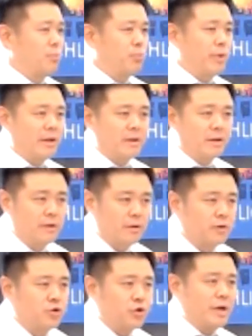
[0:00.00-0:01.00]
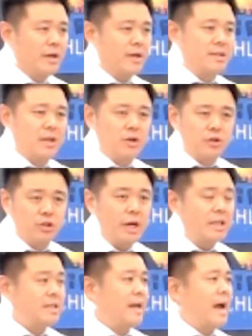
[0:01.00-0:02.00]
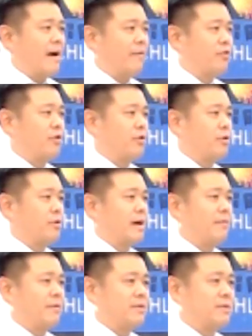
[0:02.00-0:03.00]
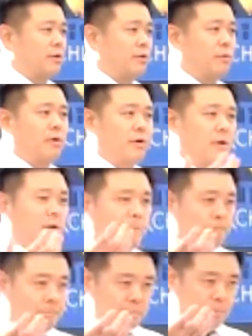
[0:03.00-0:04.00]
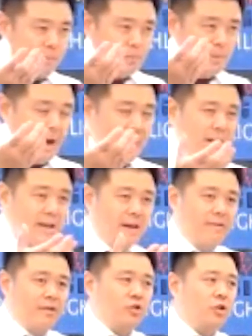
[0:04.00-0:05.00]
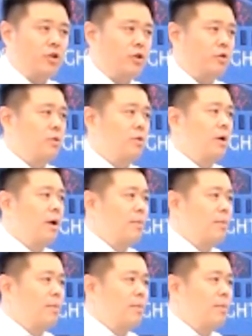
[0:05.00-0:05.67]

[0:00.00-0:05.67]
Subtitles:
Bring the little trinkets that you're chasing after in your life and say, Lord, I give this to you.